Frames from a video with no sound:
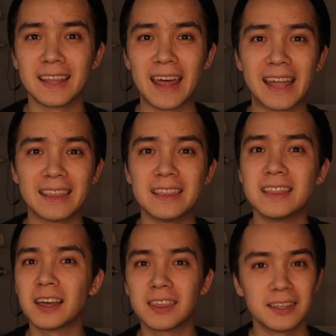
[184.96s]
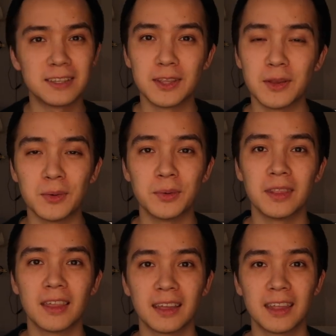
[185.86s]
that had nothing to do
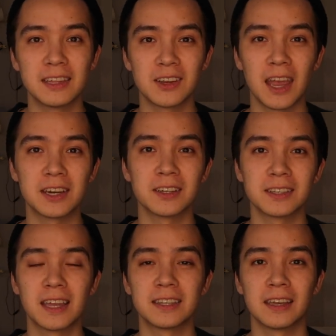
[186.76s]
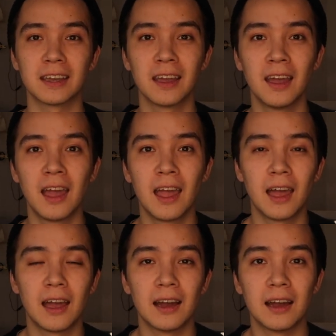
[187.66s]
with like the educational setting.
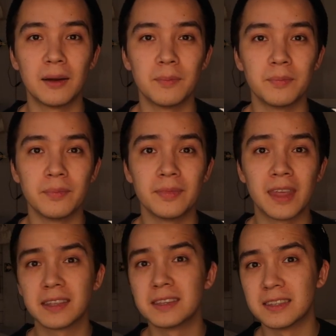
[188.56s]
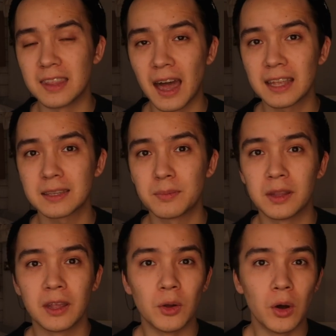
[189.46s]
That is that,
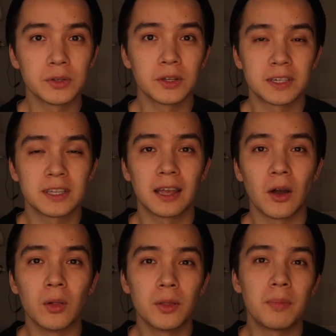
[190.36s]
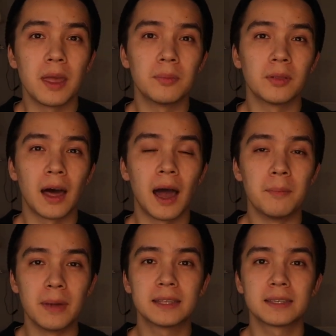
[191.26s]
but then also just like all the people that I
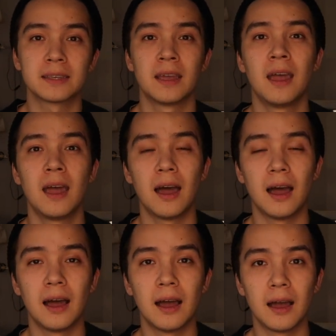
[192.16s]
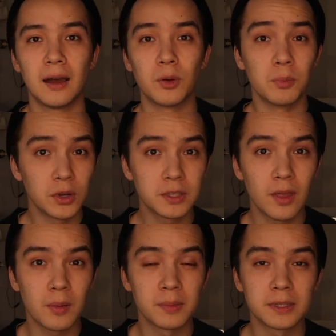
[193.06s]
met, with most of
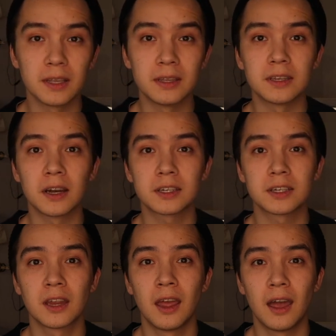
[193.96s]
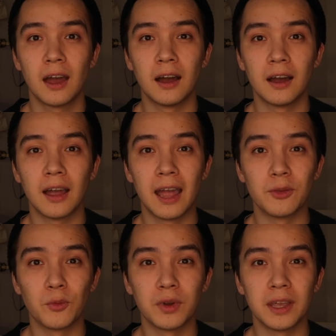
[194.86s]
them I'm still in touch,
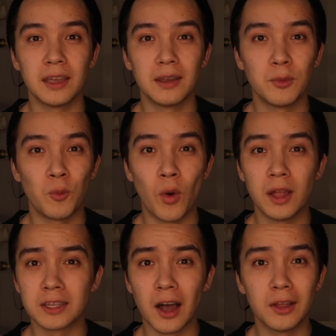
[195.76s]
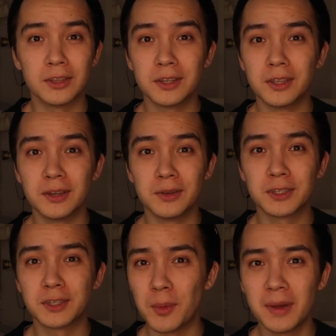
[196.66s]
and we went on to do
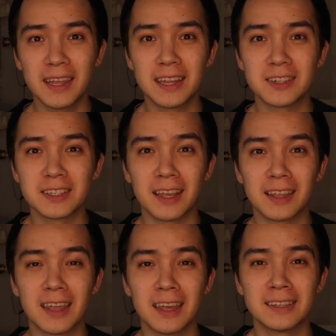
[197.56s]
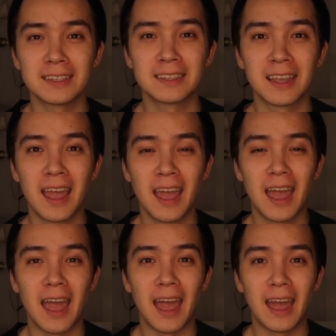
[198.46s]
so many interesting things,
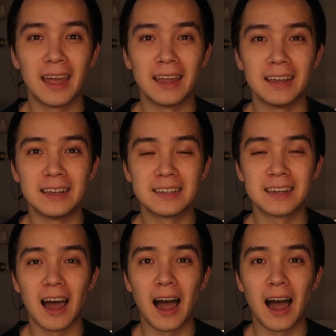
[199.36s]
and